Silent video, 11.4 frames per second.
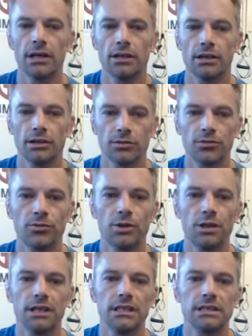that the
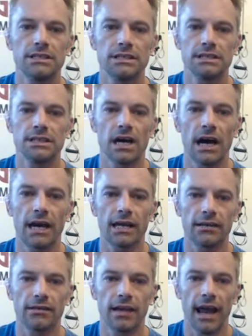foot is
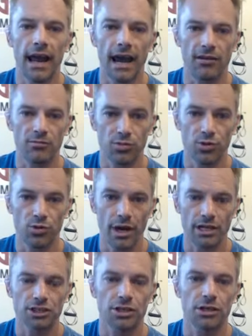designed to have
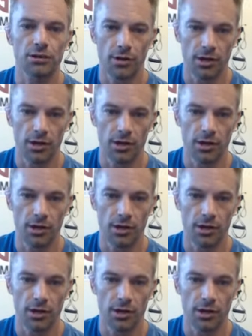pressure,